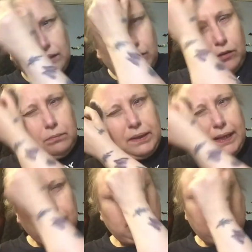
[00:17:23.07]
a lot of
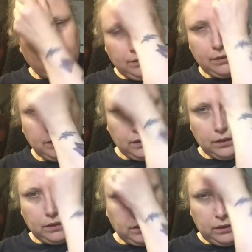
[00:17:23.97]
powder.
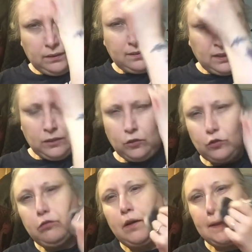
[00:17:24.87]
Your skin's
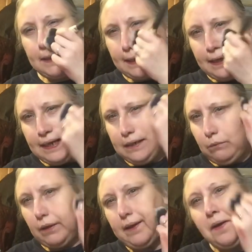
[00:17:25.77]
drying out
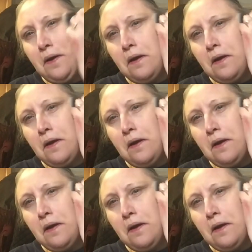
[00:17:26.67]
anyway.